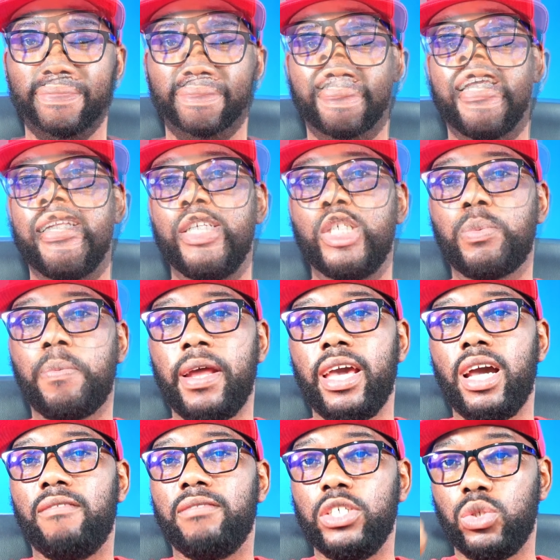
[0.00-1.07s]
The display
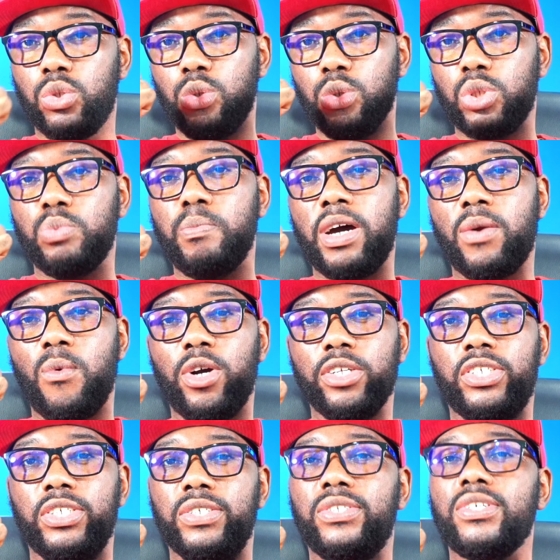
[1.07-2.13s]
of these two
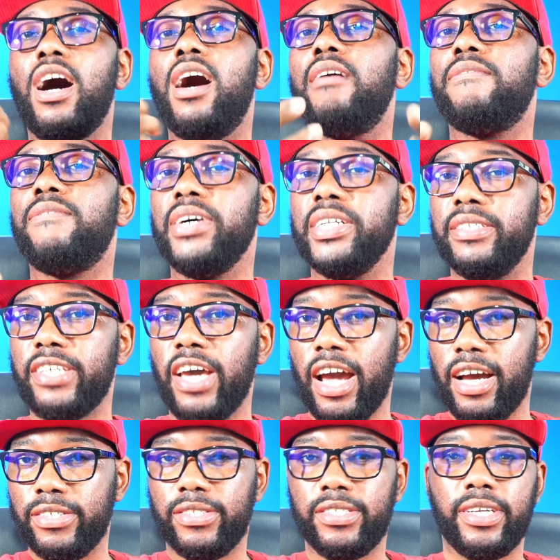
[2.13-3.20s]
smartwatches are
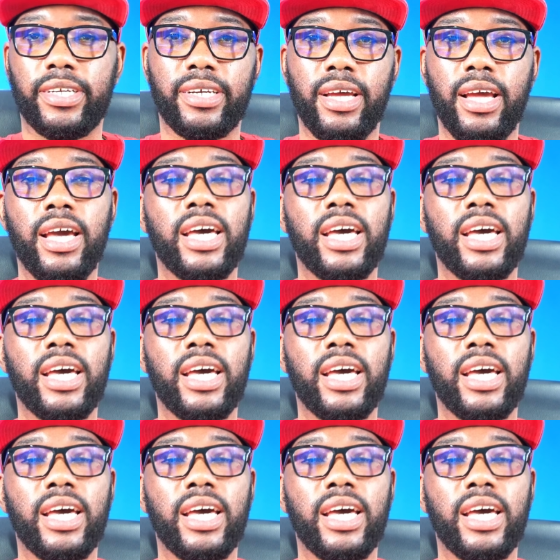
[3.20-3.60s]
fantastic.